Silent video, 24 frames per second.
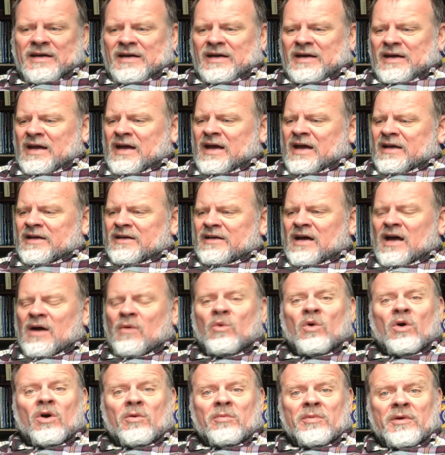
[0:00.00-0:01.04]
And I
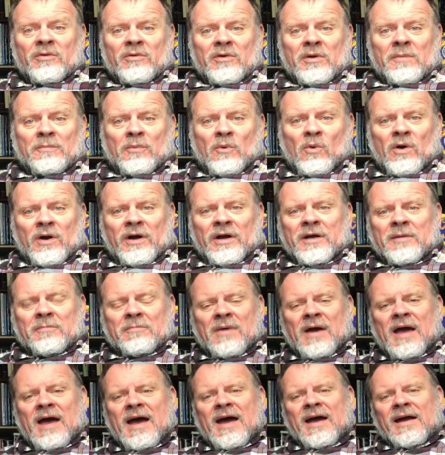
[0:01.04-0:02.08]
will be reporting
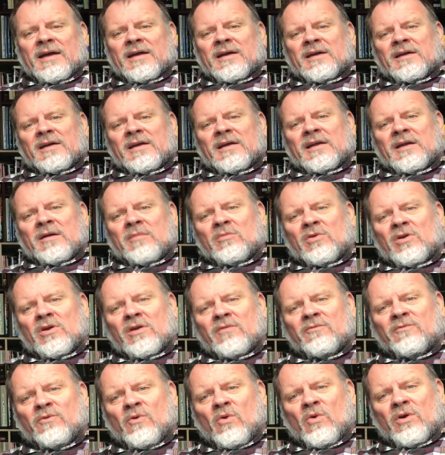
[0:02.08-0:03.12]
back, and I'm
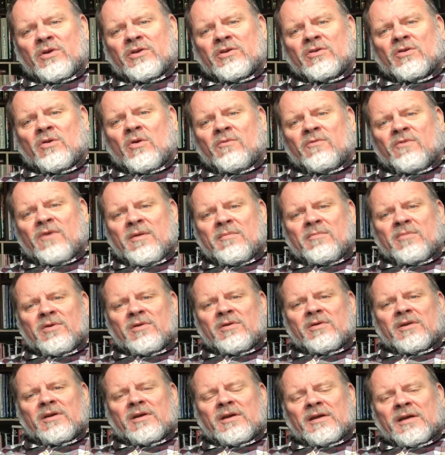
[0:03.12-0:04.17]
looking forward to
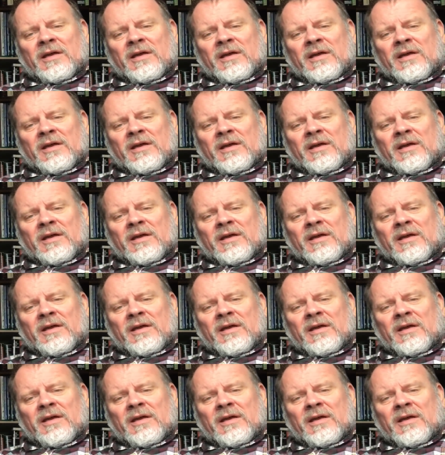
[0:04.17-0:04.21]
November.